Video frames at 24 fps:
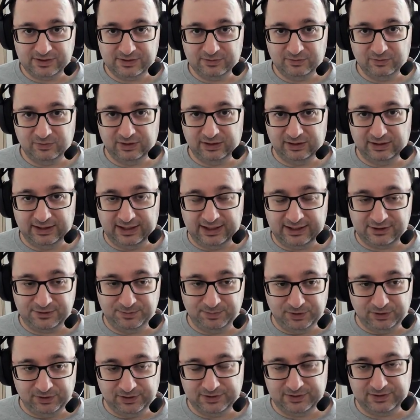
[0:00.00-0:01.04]
will
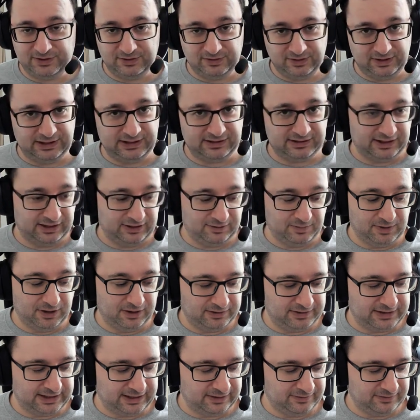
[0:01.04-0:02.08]
export to things like
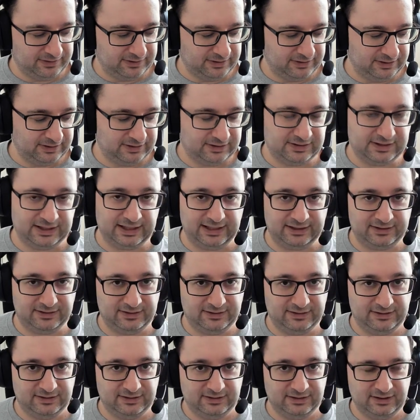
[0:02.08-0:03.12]
Markdown and
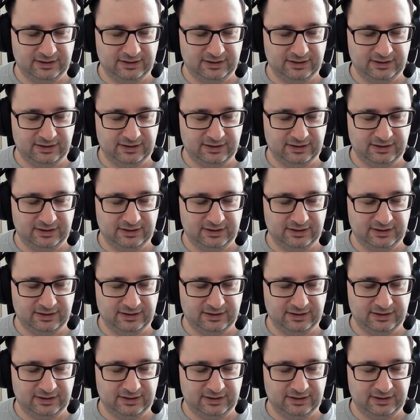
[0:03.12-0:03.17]
text